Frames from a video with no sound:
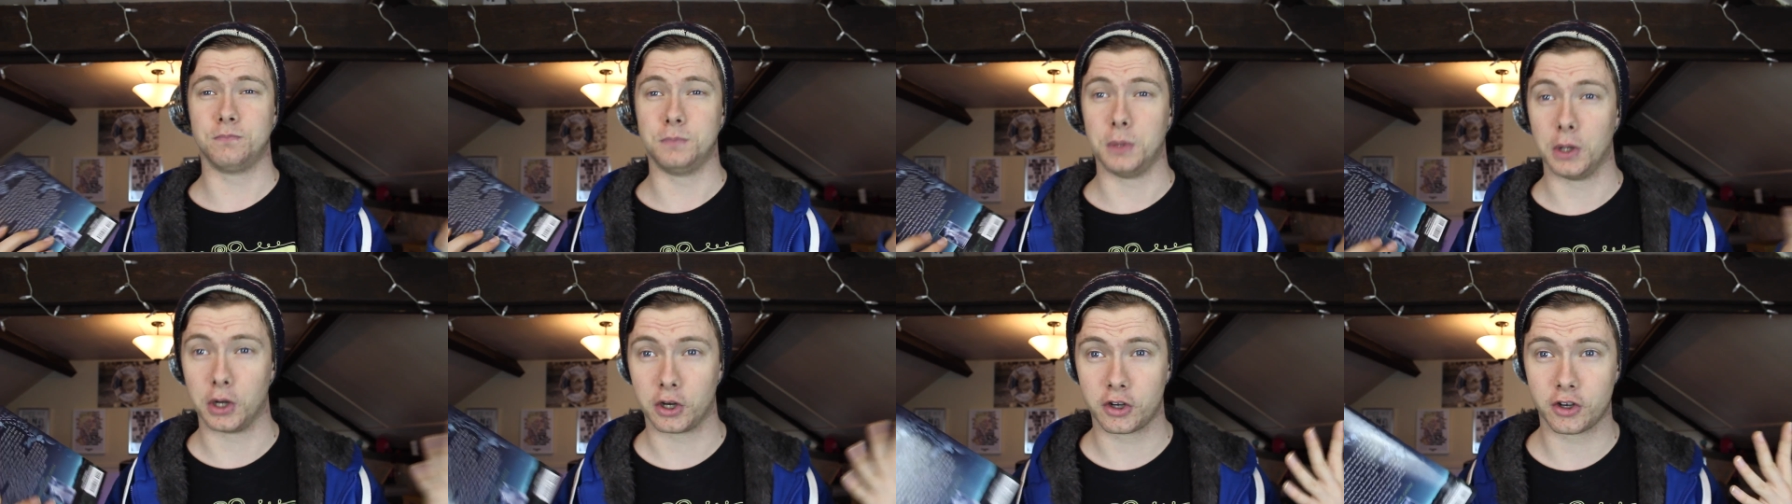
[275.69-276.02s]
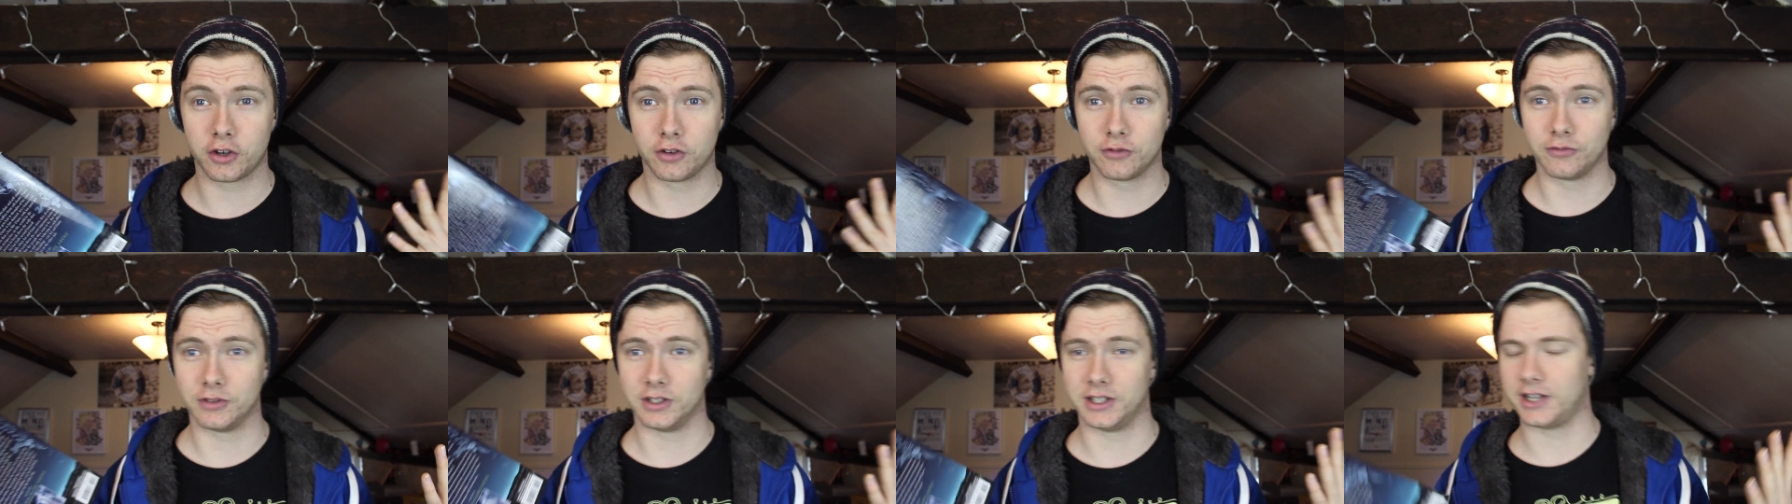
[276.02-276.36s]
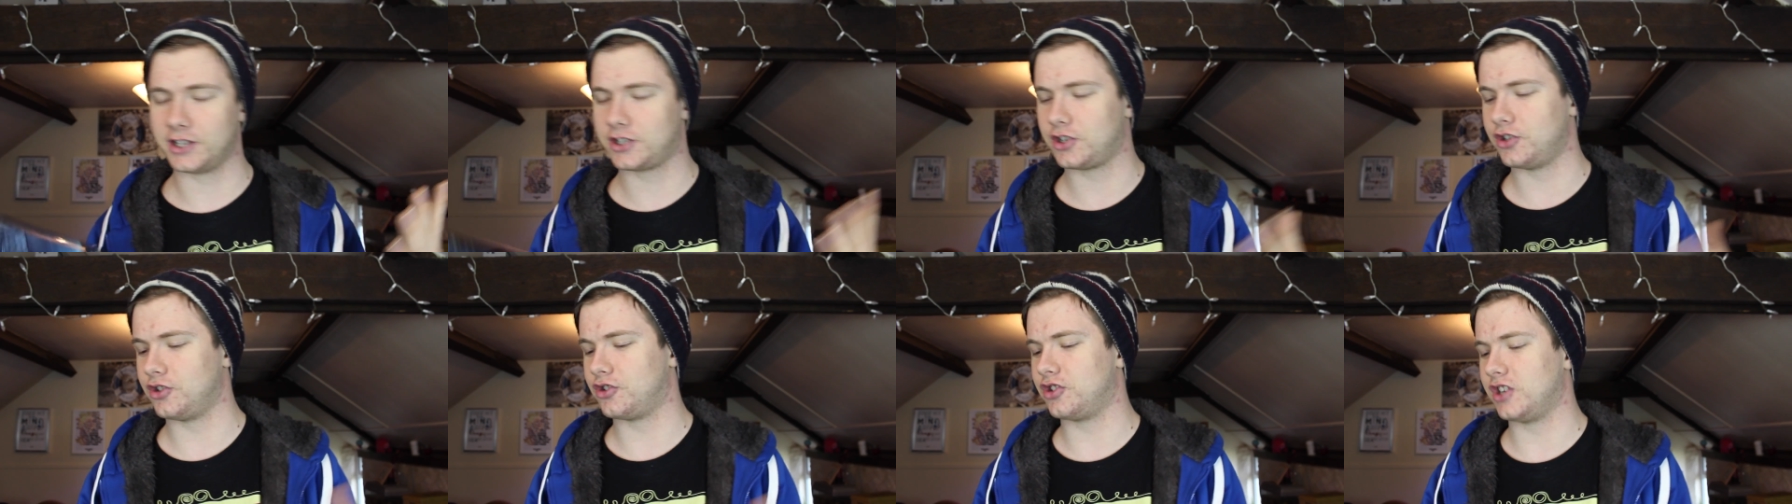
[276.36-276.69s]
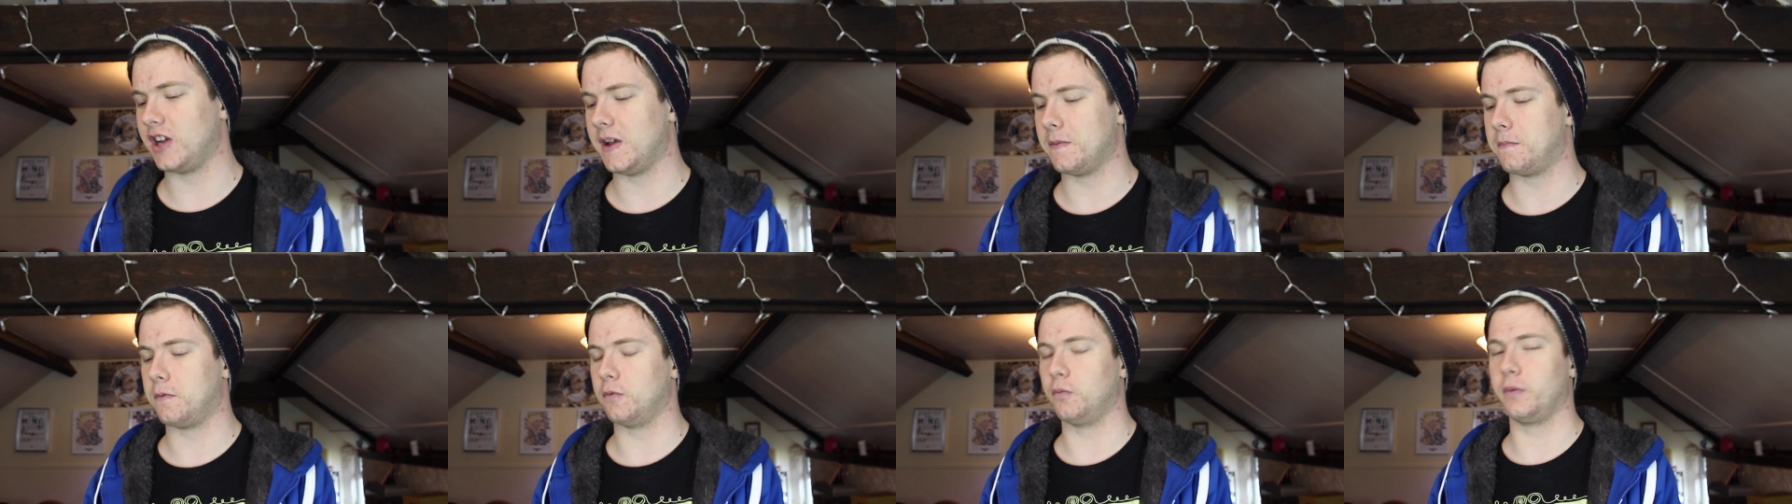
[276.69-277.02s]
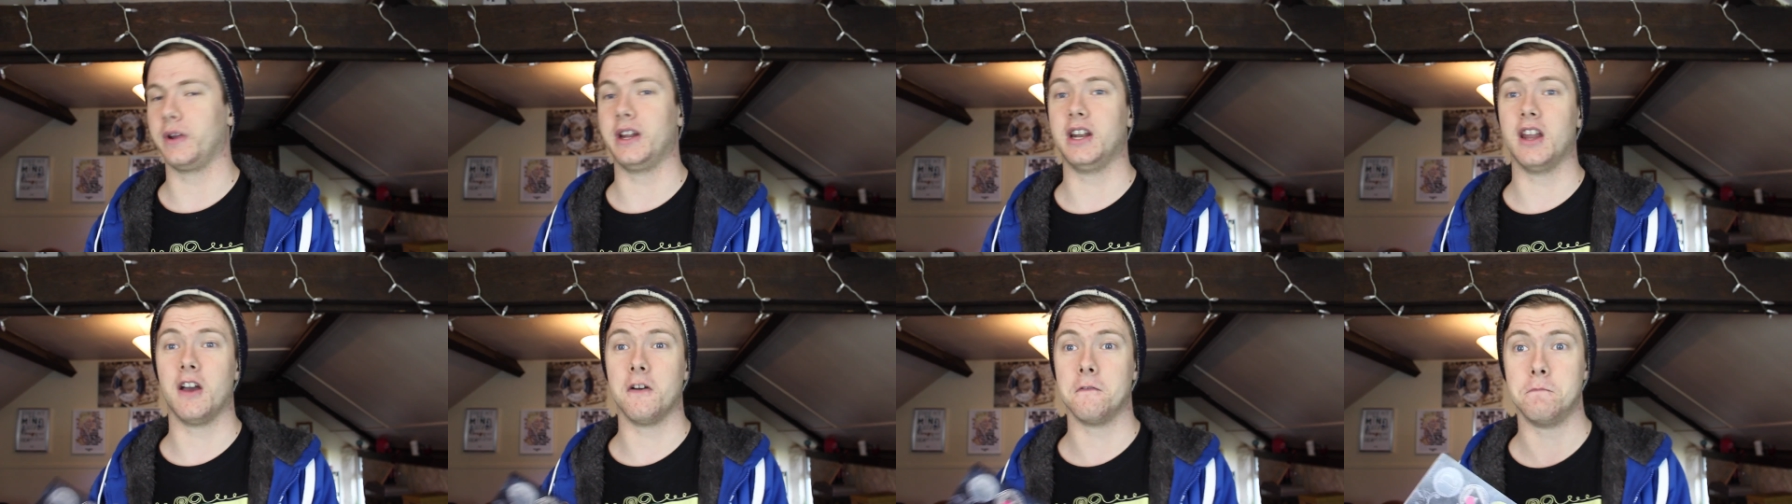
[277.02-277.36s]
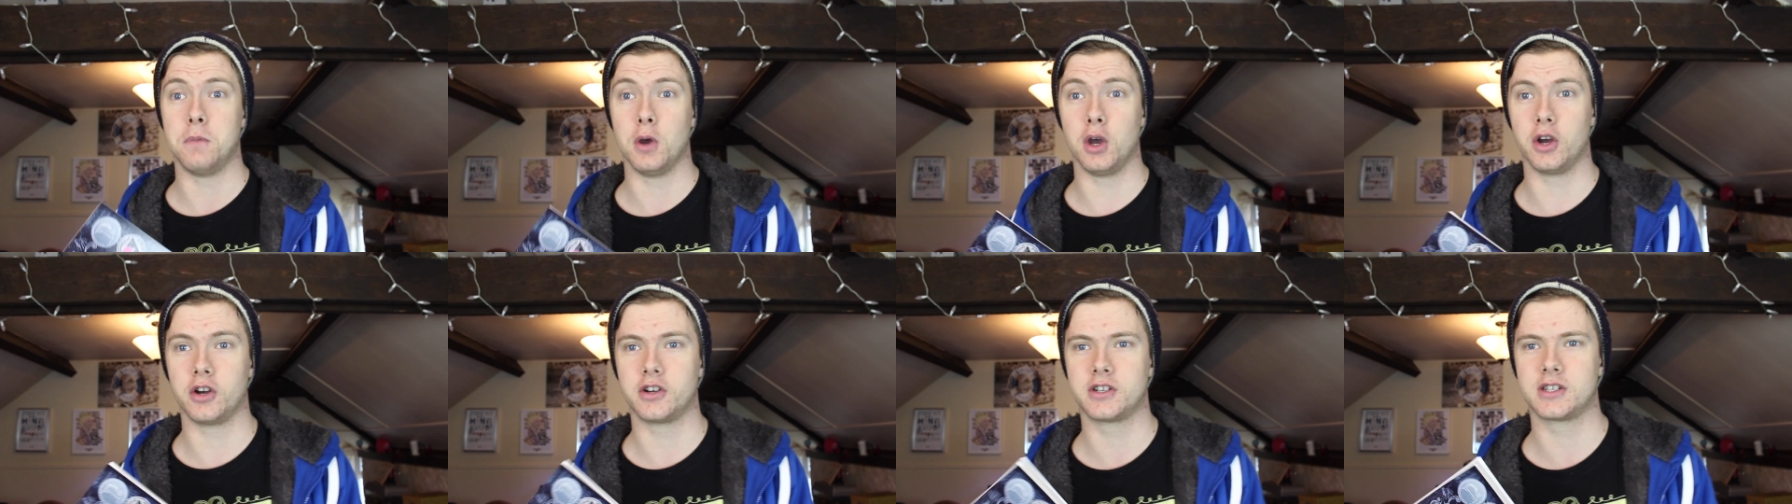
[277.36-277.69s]
book relationship and we
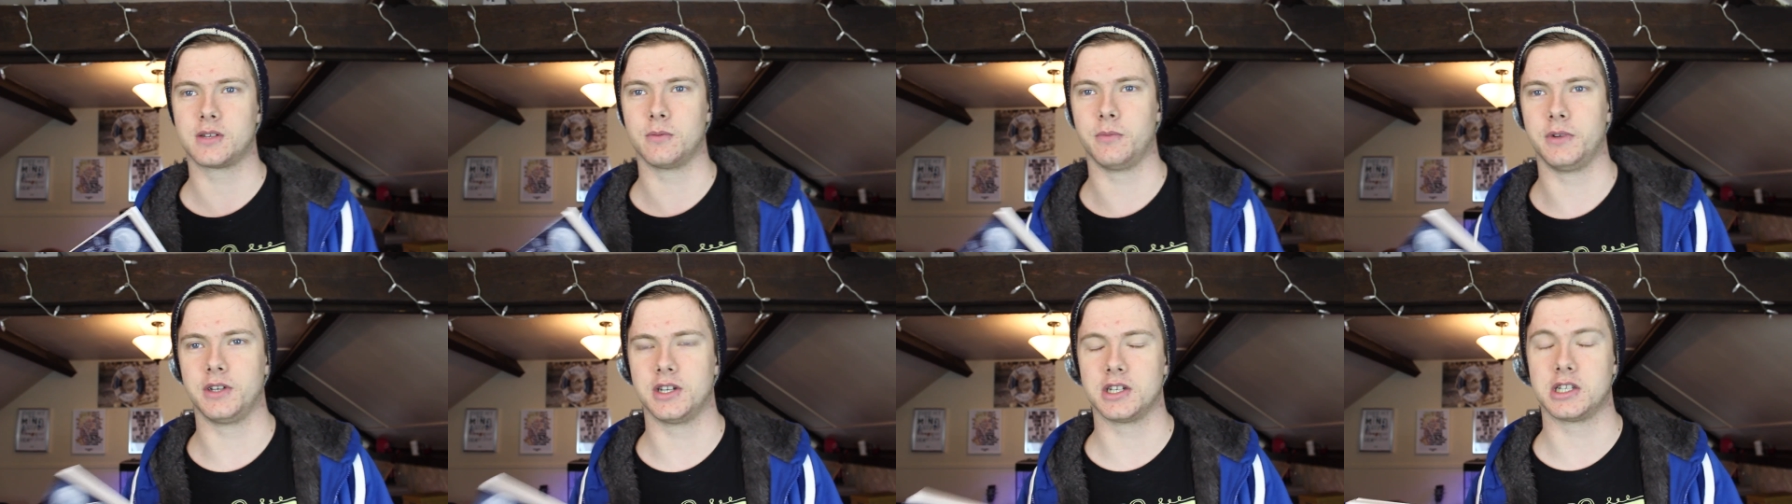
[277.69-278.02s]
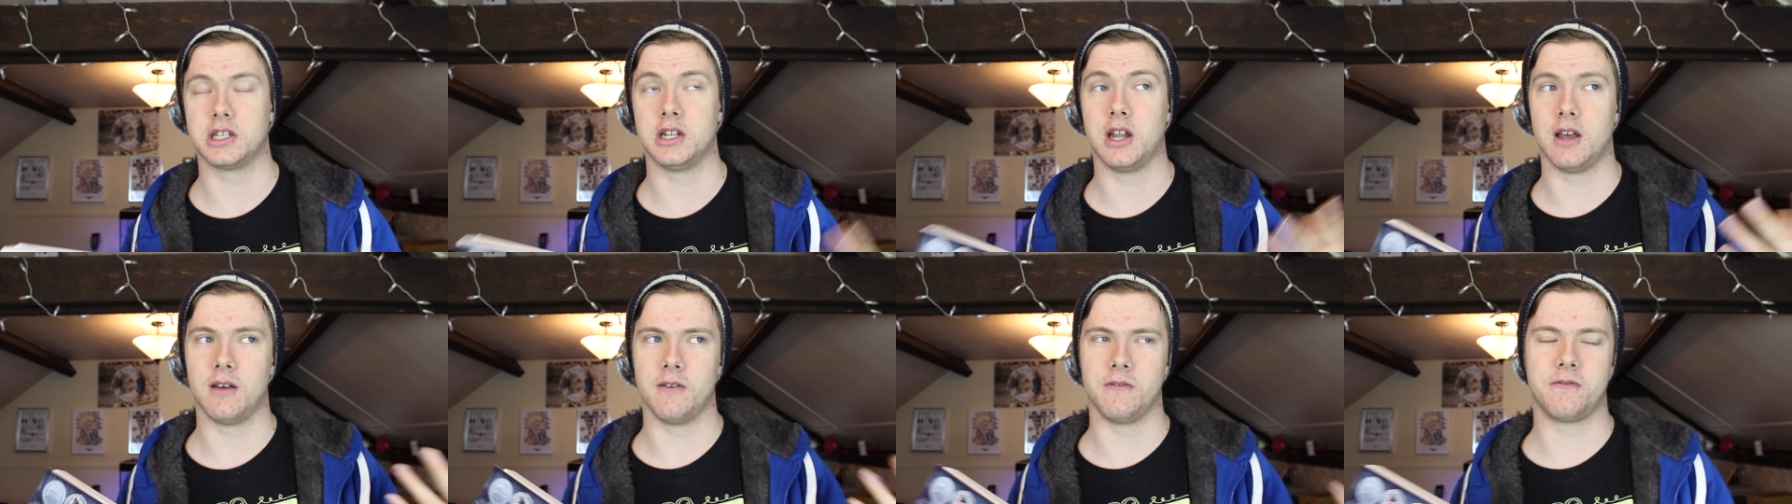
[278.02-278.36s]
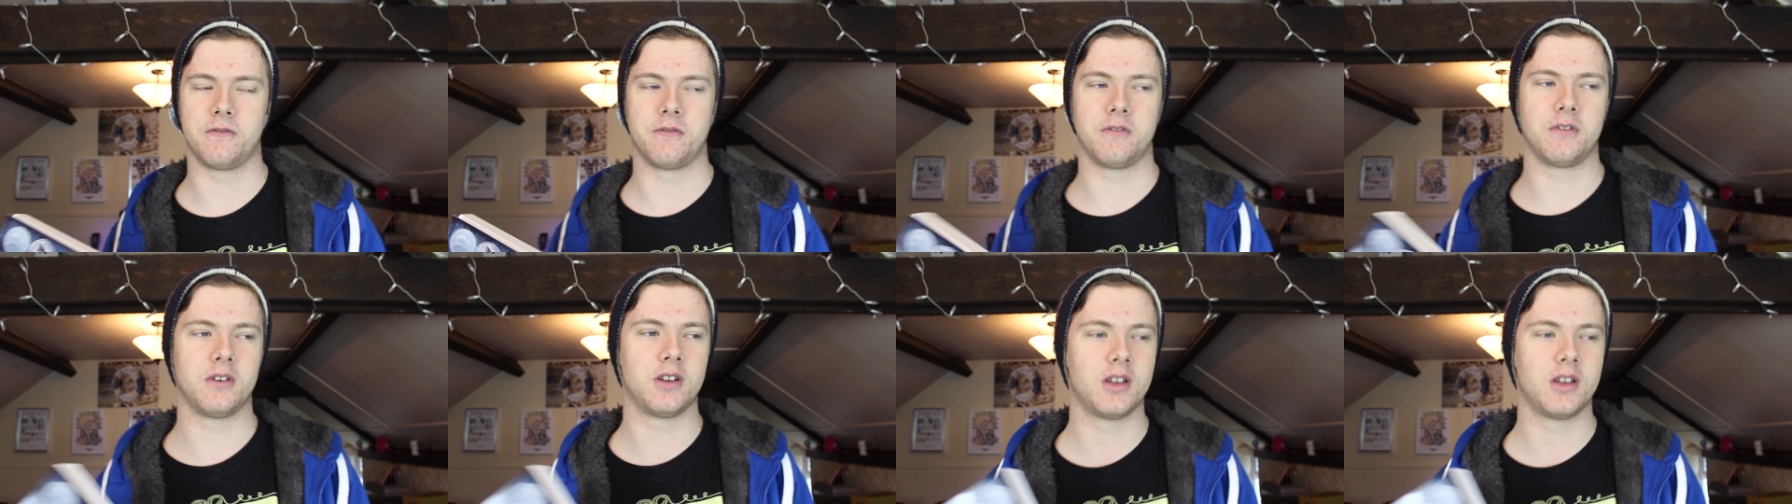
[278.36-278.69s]
love books and we just love